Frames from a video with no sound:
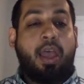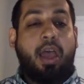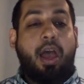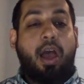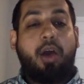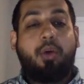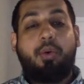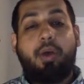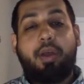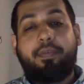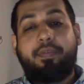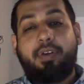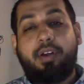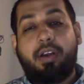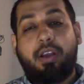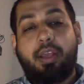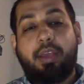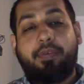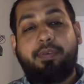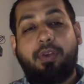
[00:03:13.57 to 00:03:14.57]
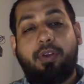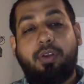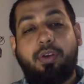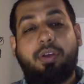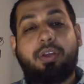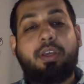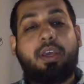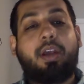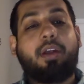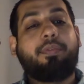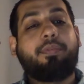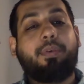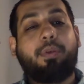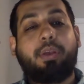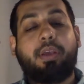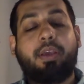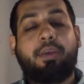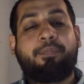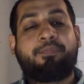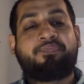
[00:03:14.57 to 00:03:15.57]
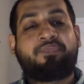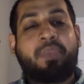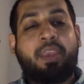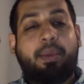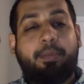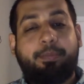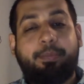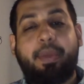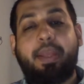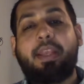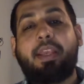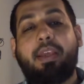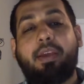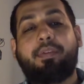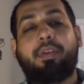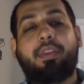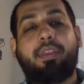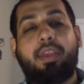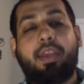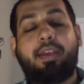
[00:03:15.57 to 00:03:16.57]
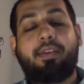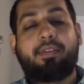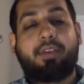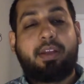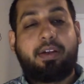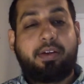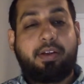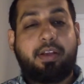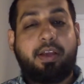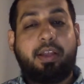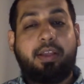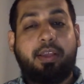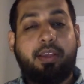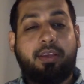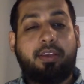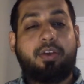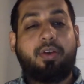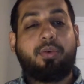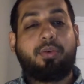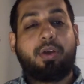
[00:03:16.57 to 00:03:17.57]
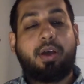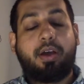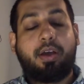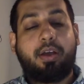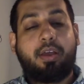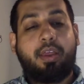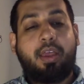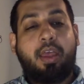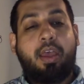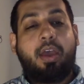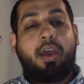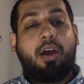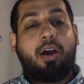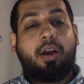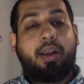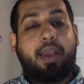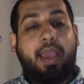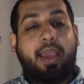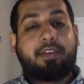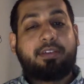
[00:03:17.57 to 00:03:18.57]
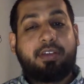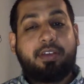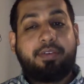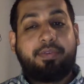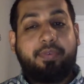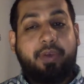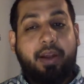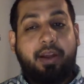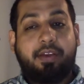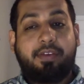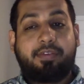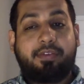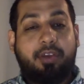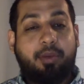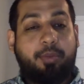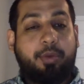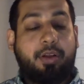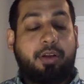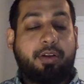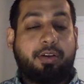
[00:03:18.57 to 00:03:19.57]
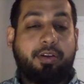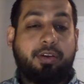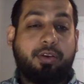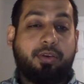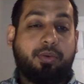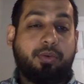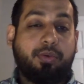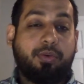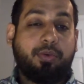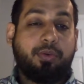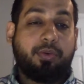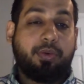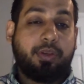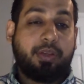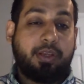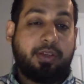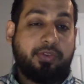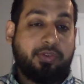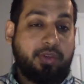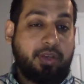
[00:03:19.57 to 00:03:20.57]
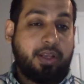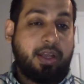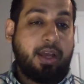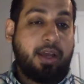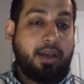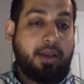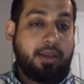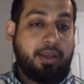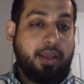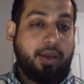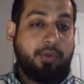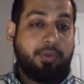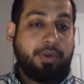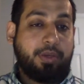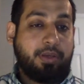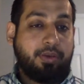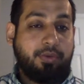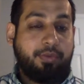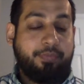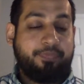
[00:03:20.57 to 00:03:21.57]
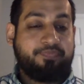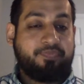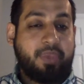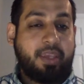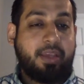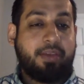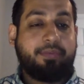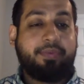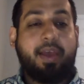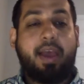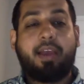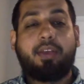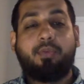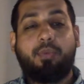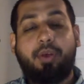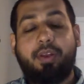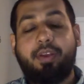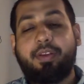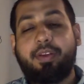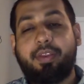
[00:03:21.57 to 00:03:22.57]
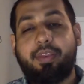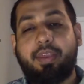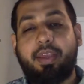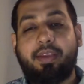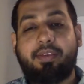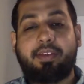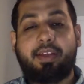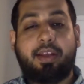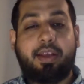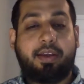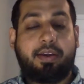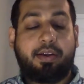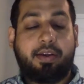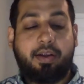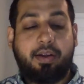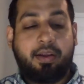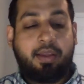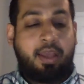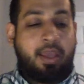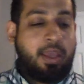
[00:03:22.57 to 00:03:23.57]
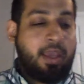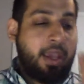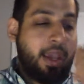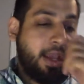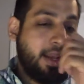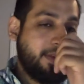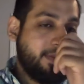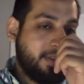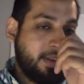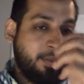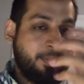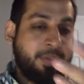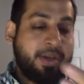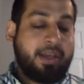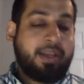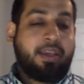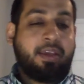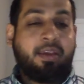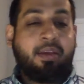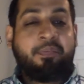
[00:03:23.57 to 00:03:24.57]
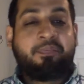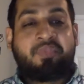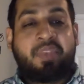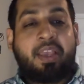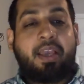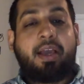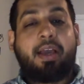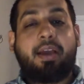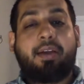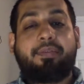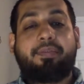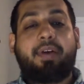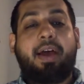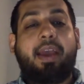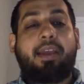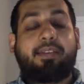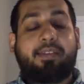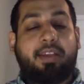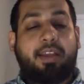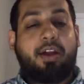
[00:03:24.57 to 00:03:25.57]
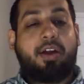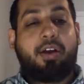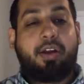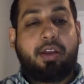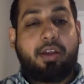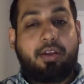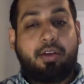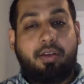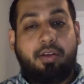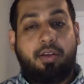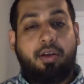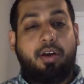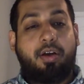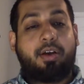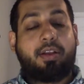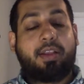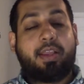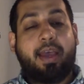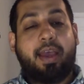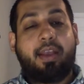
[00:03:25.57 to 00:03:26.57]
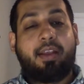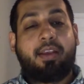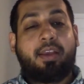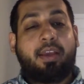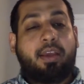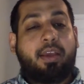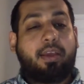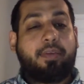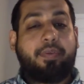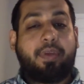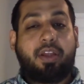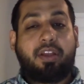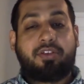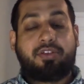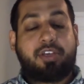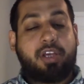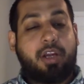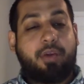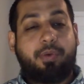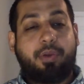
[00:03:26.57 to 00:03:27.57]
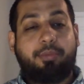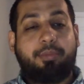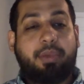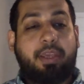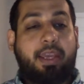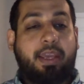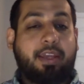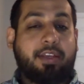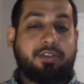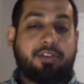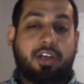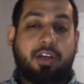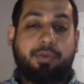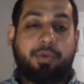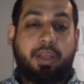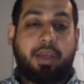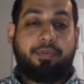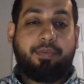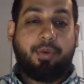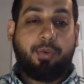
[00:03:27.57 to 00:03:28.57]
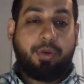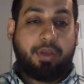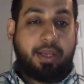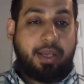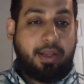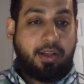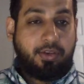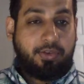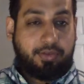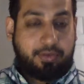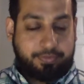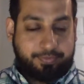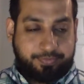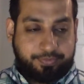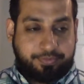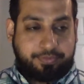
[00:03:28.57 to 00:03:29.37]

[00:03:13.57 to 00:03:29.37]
However, if you look carefully, many of the things that are done in yoga are actually very similar to the salah that we do. In fact, one of the things that I heard, and if somebody finds an article on that, if you can share with me, I can share with everyone else,